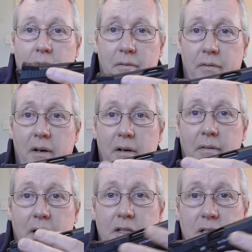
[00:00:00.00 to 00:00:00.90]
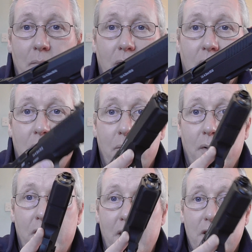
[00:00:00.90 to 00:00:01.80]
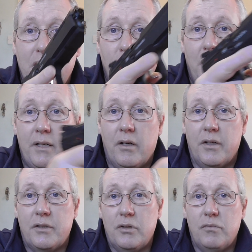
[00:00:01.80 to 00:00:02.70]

Very, very similar. But this is really nice.